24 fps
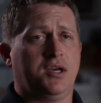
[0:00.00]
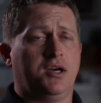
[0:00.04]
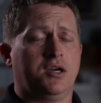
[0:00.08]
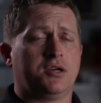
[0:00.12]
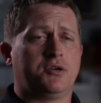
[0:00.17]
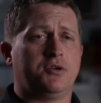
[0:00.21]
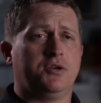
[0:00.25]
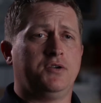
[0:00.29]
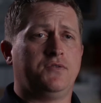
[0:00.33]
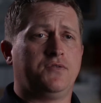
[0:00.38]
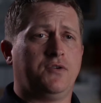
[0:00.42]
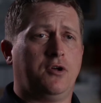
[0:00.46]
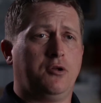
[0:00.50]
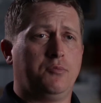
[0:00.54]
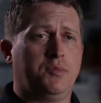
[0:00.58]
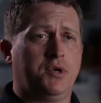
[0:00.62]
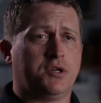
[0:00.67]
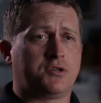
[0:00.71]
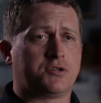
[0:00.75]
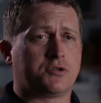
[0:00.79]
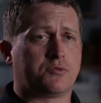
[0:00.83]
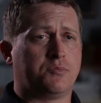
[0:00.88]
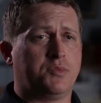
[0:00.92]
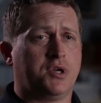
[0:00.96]
concrete
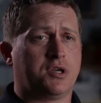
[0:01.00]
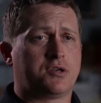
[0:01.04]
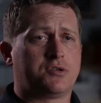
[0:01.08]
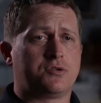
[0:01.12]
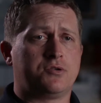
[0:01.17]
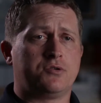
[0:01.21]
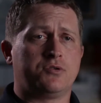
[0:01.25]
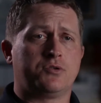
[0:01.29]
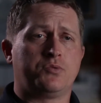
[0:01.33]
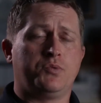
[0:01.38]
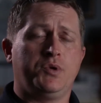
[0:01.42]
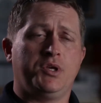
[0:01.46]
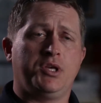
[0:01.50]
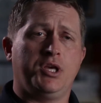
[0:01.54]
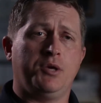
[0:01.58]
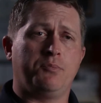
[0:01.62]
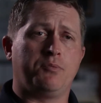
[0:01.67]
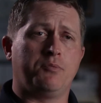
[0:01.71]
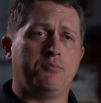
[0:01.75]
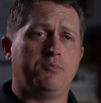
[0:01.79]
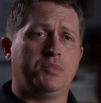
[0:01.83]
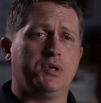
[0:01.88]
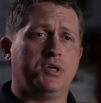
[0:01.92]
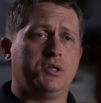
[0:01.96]
volumetric mixers. We
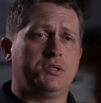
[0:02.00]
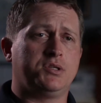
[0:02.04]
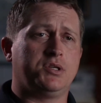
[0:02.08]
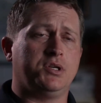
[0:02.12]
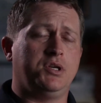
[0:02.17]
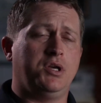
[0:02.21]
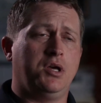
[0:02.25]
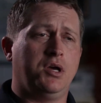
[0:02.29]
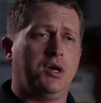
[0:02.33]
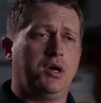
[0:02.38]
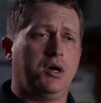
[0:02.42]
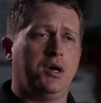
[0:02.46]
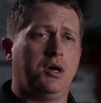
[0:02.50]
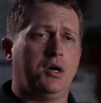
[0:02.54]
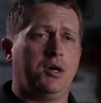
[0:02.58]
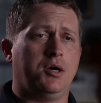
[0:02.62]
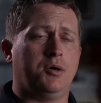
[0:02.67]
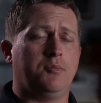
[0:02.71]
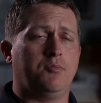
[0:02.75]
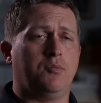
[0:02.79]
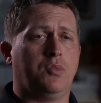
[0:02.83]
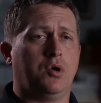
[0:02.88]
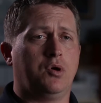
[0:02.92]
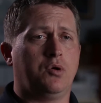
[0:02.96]
keep them busy.
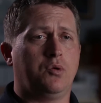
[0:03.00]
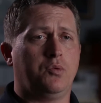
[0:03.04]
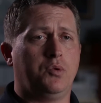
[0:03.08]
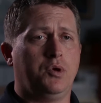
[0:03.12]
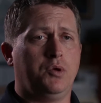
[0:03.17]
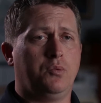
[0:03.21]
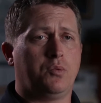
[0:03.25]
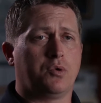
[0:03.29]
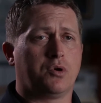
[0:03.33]
Um, we